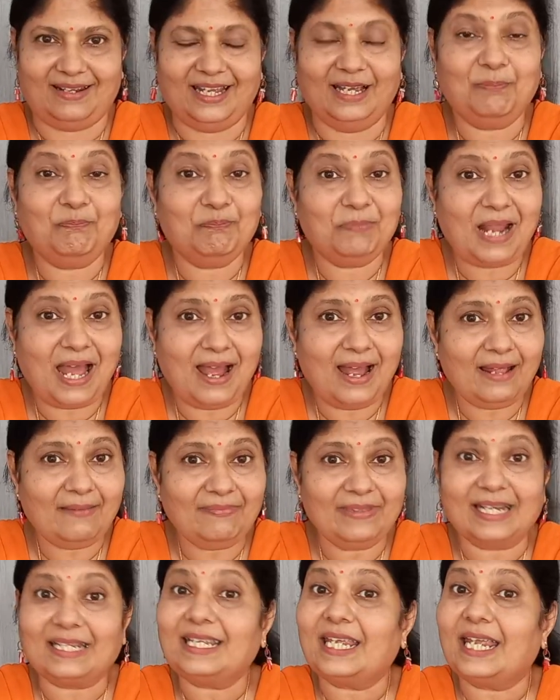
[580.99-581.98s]
a plan
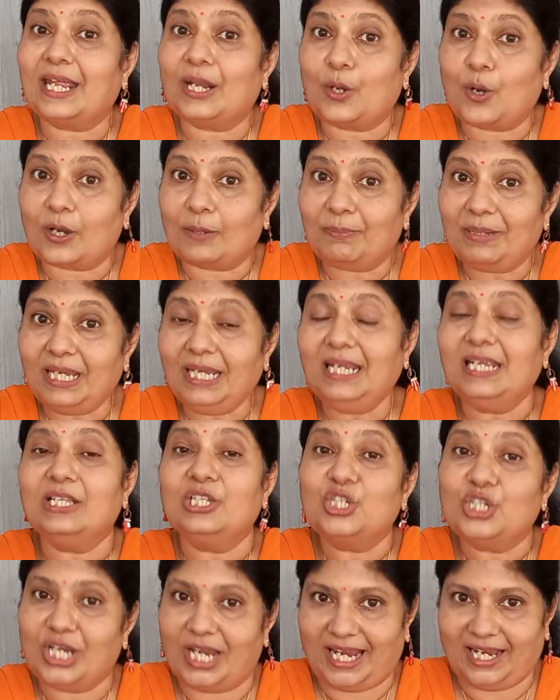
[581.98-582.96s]
that cannot be
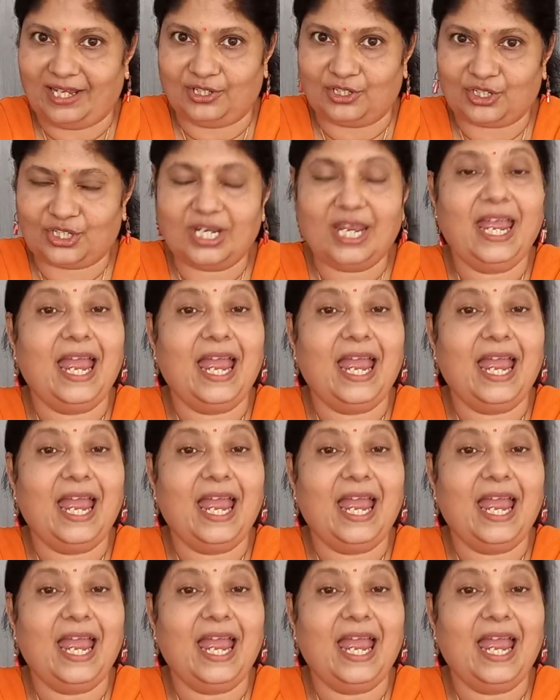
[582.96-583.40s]
changed,